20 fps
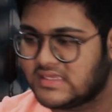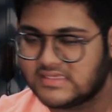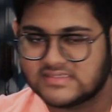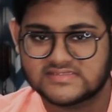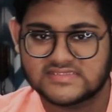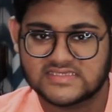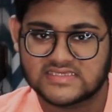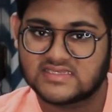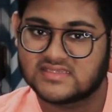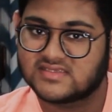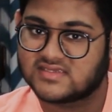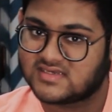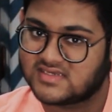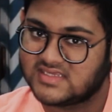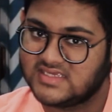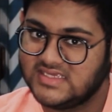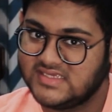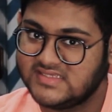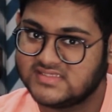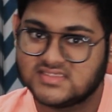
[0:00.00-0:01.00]
signature
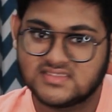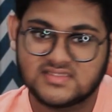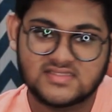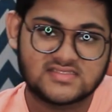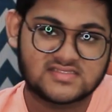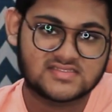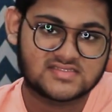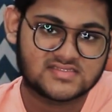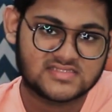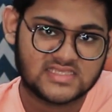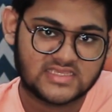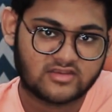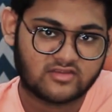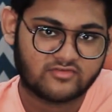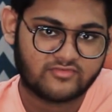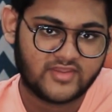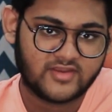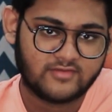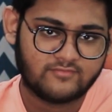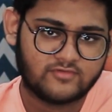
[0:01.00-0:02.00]
is in this set
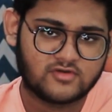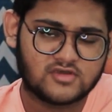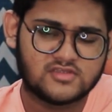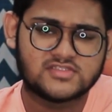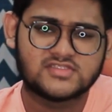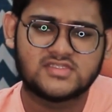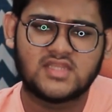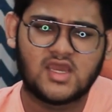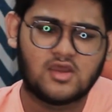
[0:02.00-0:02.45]
of headphones.